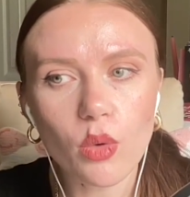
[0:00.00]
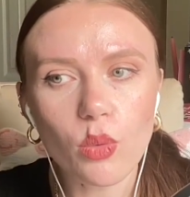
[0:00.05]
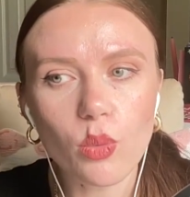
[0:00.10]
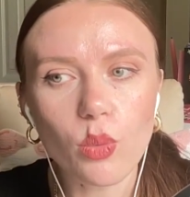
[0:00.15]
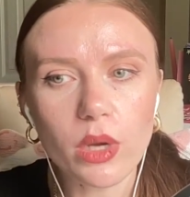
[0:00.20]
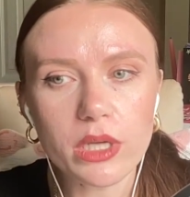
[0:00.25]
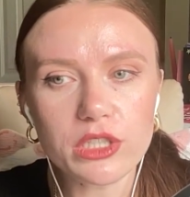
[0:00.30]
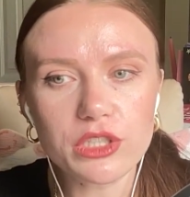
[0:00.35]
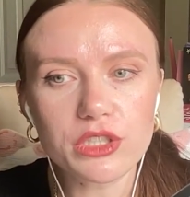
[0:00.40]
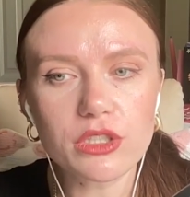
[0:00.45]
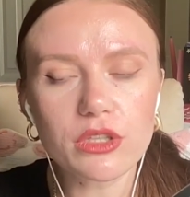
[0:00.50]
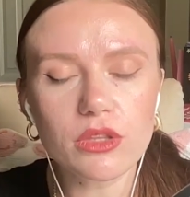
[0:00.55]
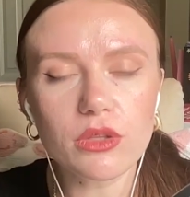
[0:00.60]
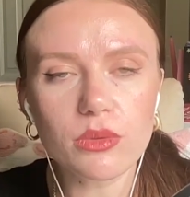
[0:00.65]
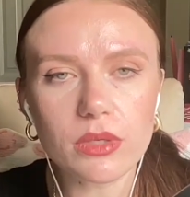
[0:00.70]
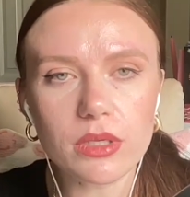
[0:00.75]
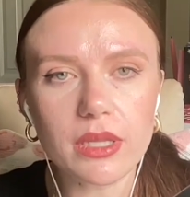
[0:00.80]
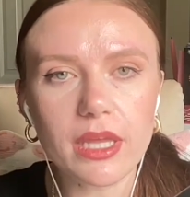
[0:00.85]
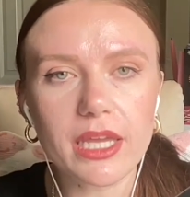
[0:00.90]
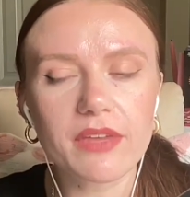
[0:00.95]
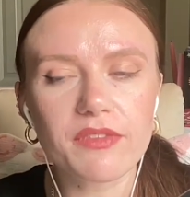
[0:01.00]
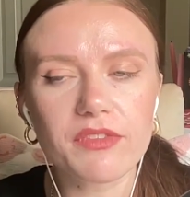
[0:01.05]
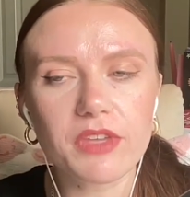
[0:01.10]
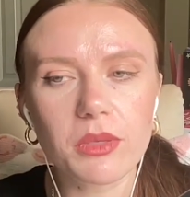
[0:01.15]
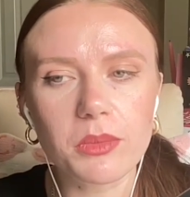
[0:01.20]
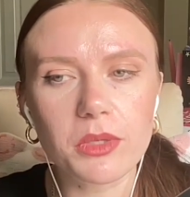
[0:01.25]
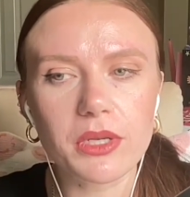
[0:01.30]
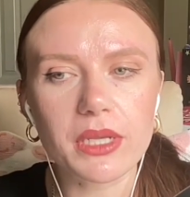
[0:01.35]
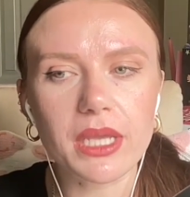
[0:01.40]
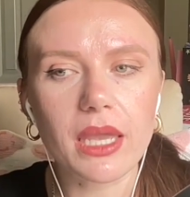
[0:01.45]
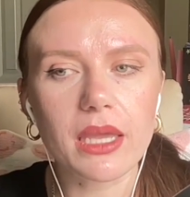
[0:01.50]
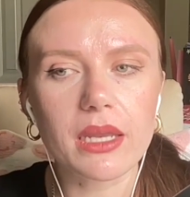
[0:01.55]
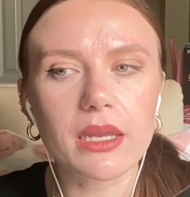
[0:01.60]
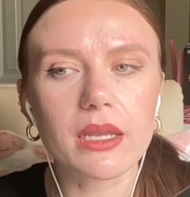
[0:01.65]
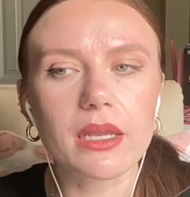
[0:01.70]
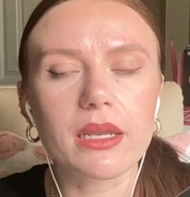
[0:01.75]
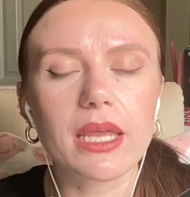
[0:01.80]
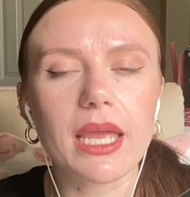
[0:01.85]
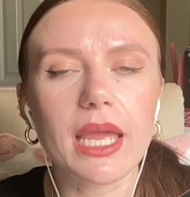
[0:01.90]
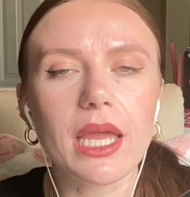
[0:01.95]
What should Lorelai have
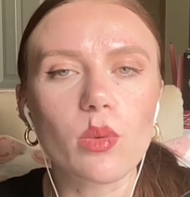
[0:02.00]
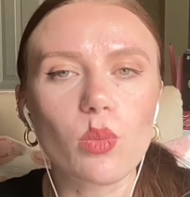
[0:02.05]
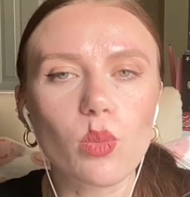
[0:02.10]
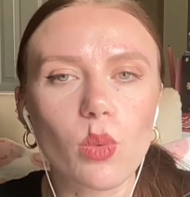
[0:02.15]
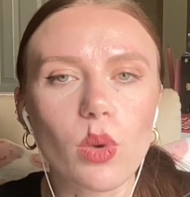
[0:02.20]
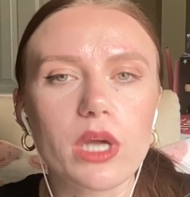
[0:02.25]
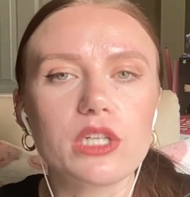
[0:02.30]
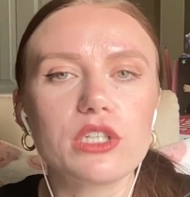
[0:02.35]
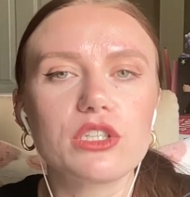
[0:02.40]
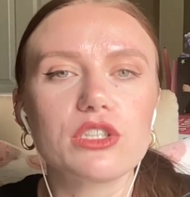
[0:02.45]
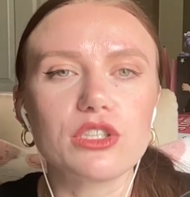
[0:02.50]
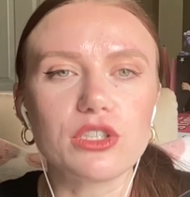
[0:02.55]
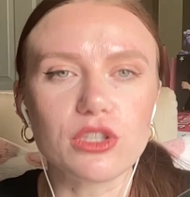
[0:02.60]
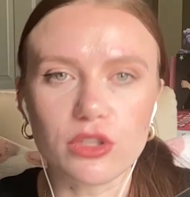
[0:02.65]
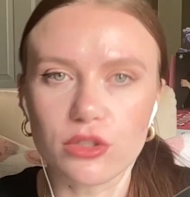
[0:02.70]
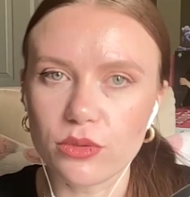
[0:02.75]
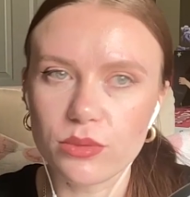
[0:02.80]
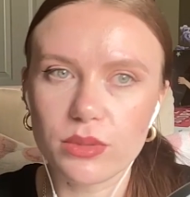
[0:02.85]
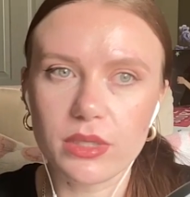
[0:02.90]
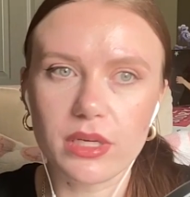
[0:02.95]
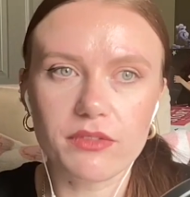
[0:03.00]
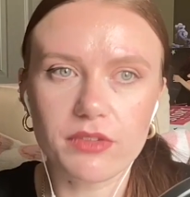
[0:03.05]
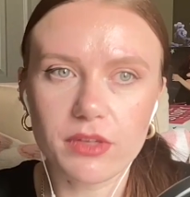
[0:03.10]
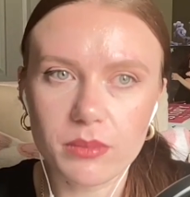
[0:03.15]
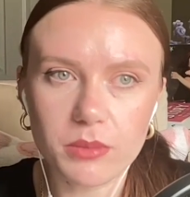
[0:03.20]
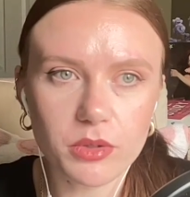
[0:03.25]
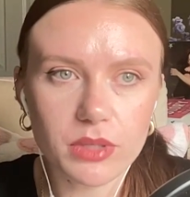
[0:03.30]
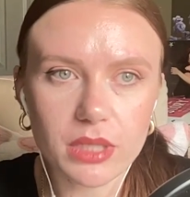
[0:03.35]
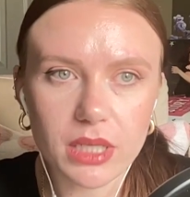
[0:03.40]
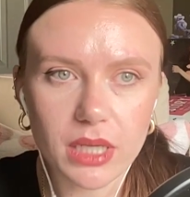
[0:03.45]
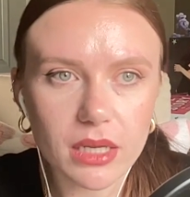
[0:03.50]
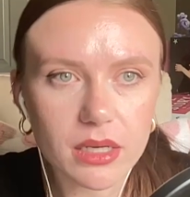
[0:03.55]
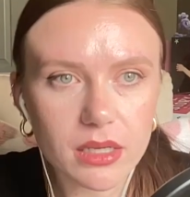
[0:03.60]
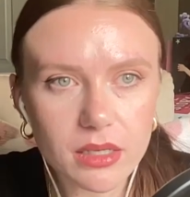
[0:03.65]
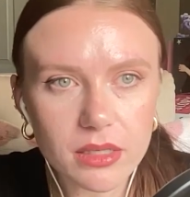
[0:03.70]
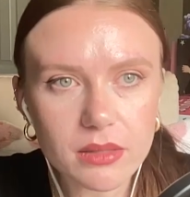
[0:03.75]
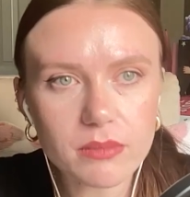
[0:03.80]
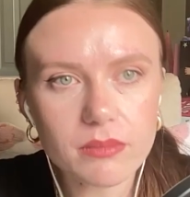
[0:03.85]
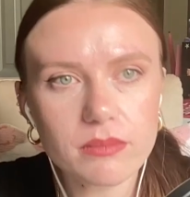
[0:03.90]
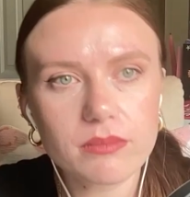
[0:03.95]
communicated, and what should Luke have
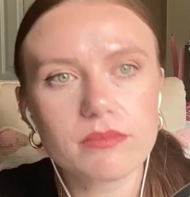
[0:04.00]
communicated?